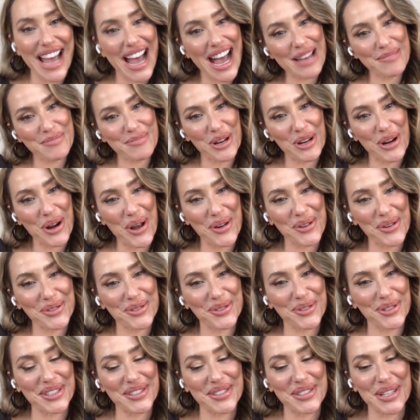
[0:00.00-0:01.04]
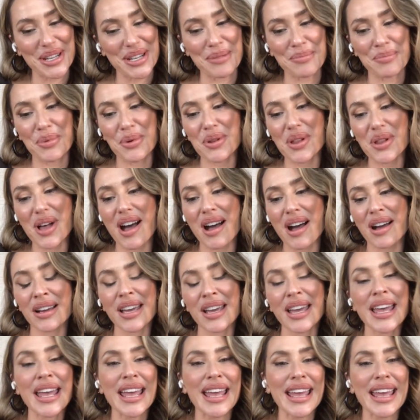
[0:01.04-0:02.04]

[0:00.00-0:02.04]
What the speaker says: I'm your host, Christine Bullock.